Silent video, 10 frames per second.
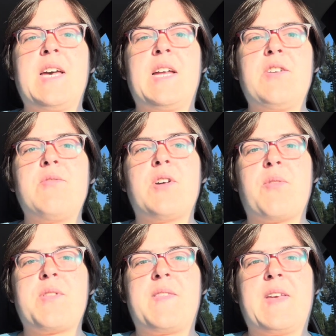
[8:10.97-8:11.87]
and you
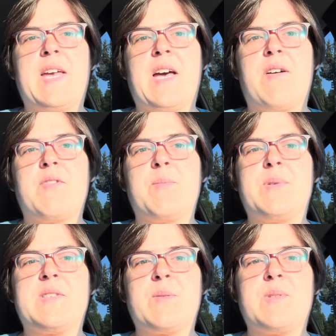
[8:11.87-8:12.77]
know that they have a
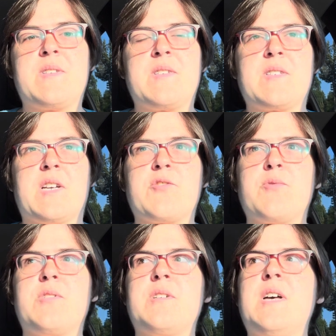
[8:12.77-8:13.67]
busy, busy
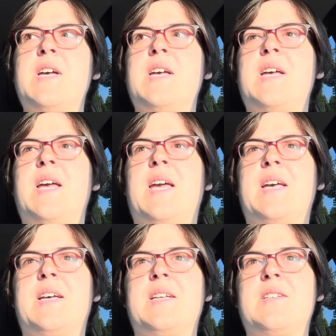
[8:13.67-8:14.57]
schedule
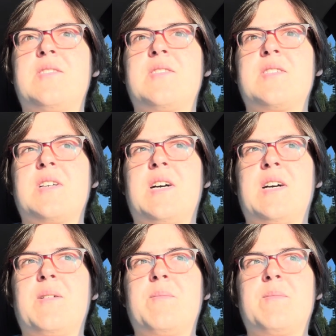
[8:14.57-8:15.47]
and
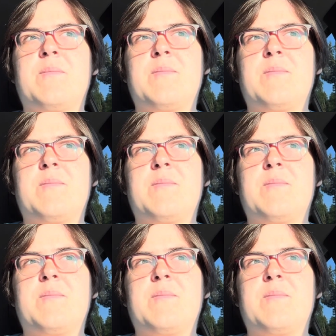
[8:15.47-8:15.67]
um,